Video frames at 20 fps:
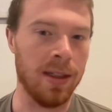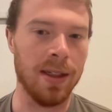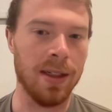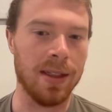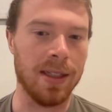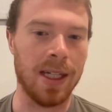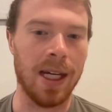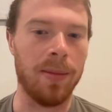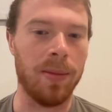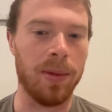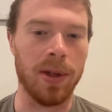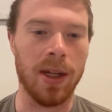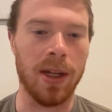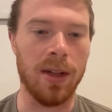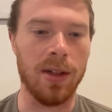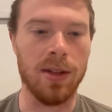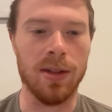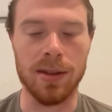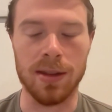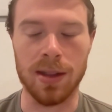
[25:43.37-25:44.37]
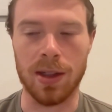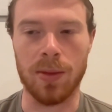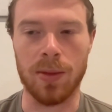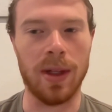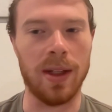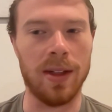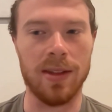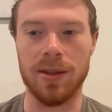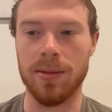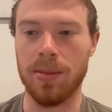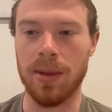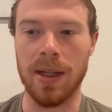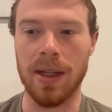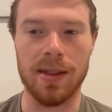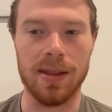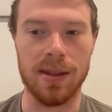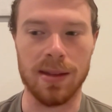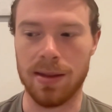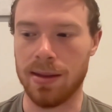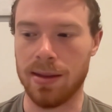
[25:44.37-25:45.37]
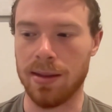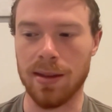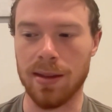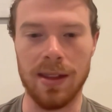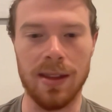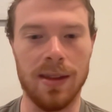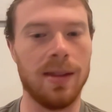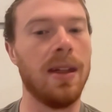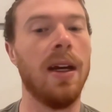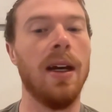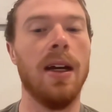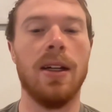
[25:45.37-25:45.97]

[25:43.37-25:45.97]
as applications on a relative basis to these